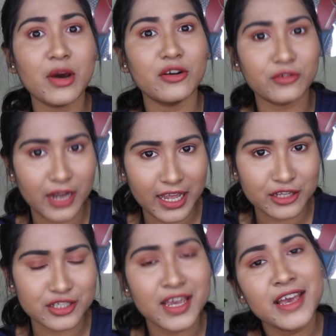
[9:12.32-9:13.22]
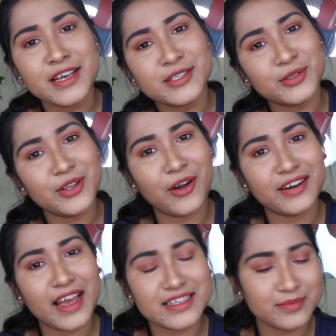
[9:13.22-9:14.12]
range, so the
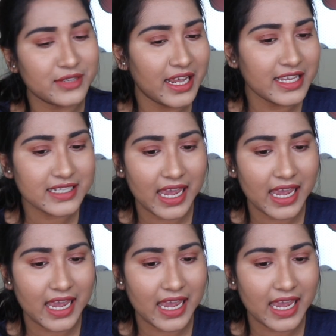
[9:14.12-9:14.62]
Orgasm range.